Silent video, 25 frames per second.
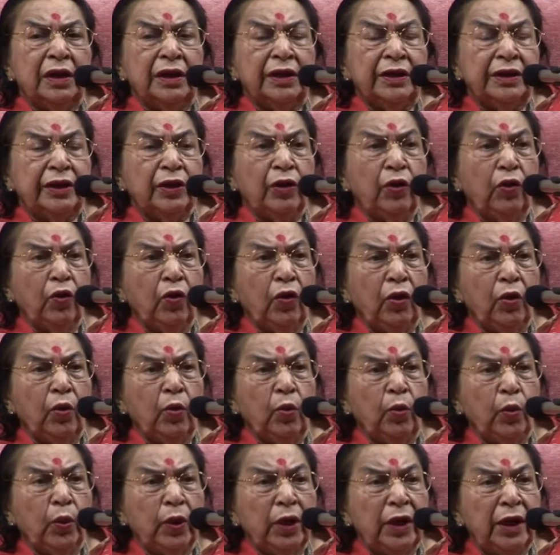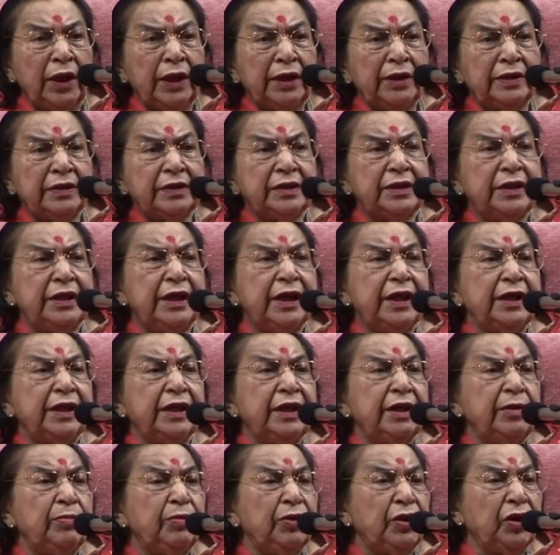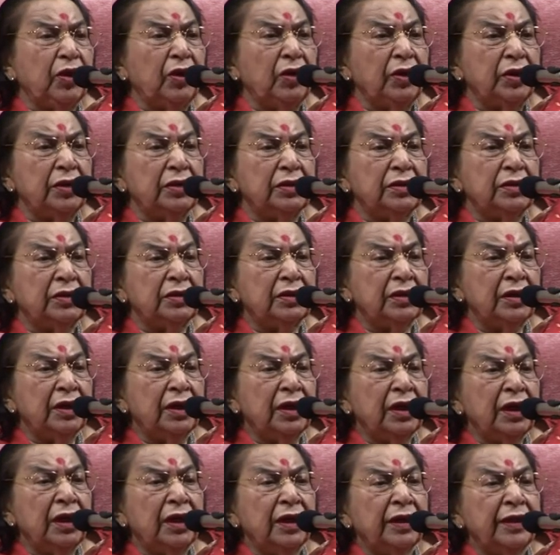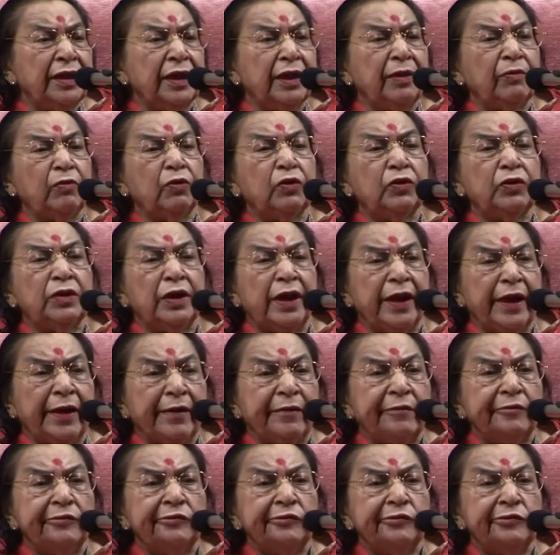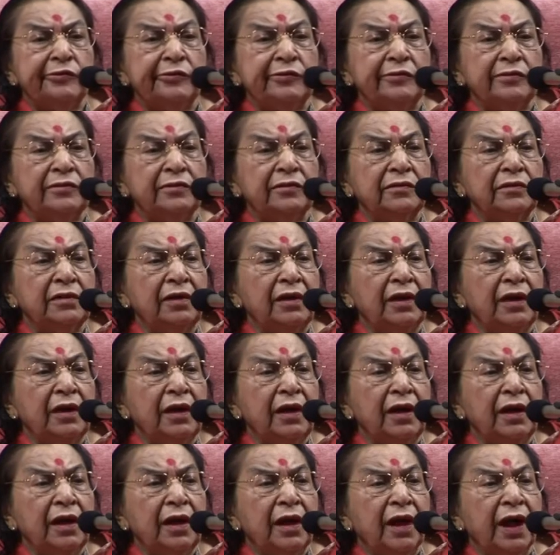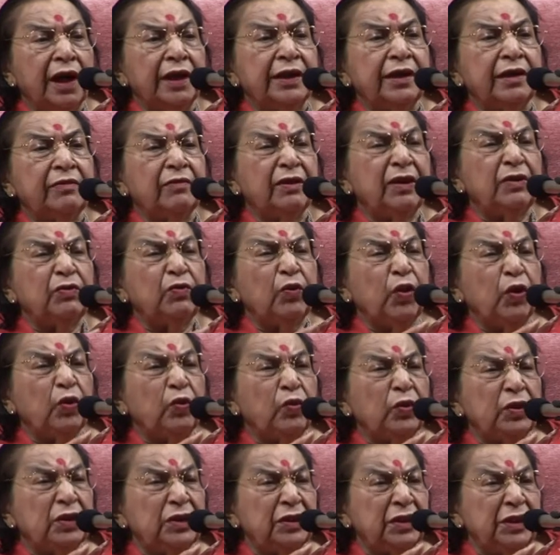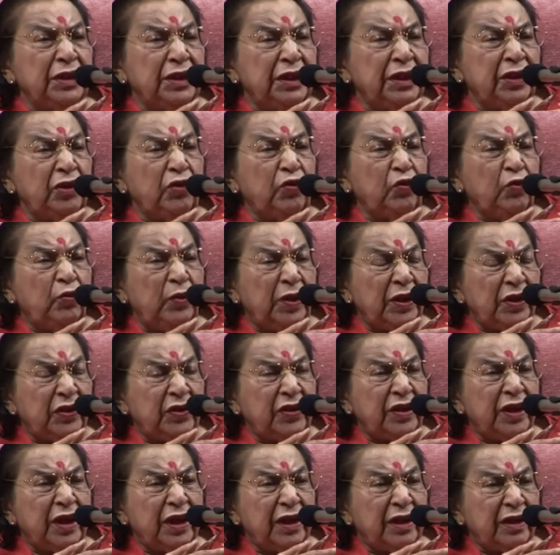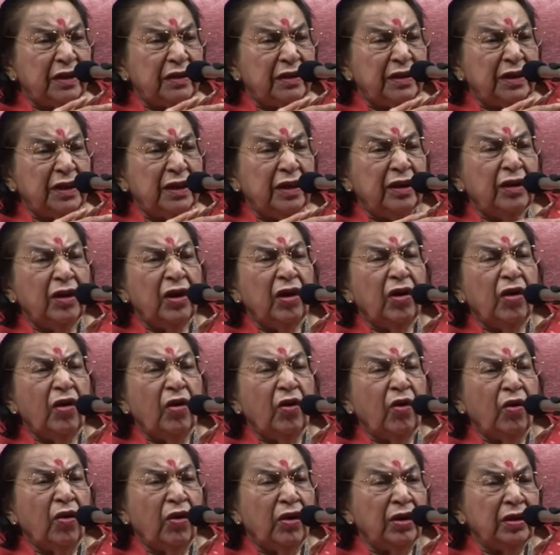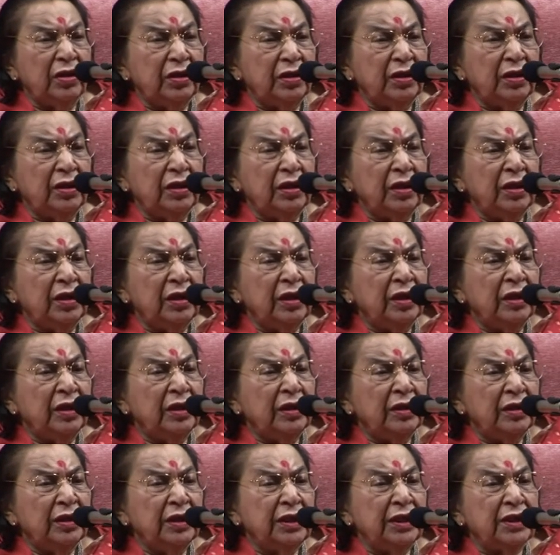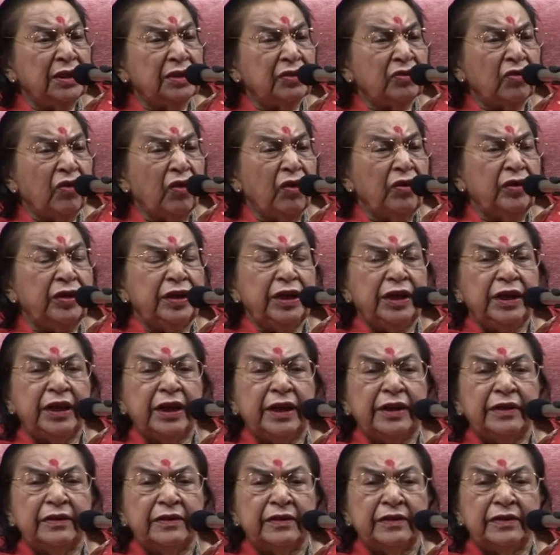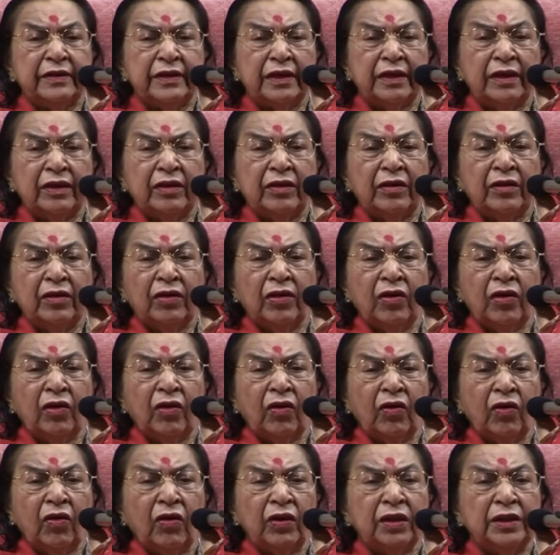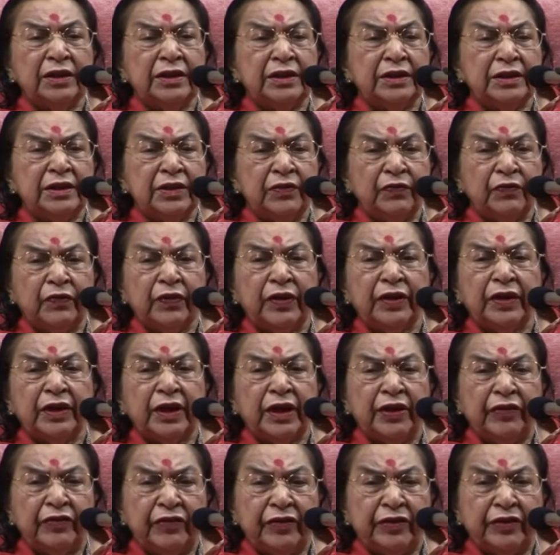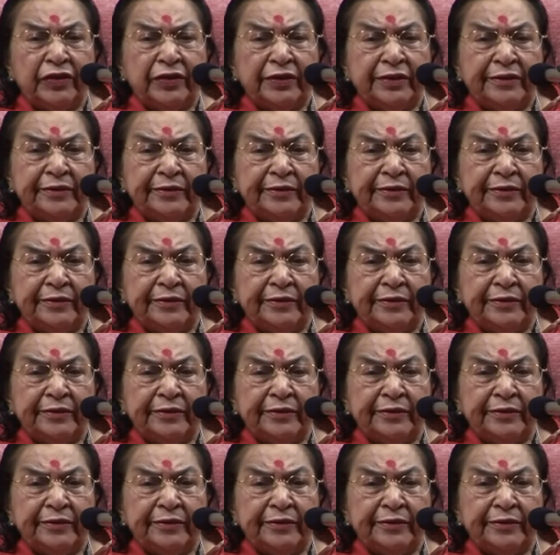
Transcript: The whole world is created because there was love. Otherwise, what was the need to waste energy on these continents and all these different countries?